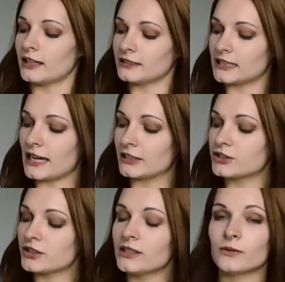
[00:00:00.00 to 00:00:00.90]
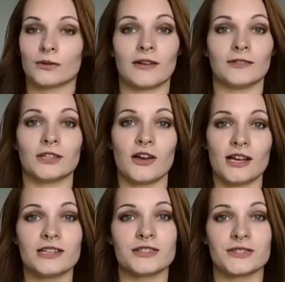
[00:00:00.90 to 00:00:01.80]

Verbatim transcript: It's actually Revlon,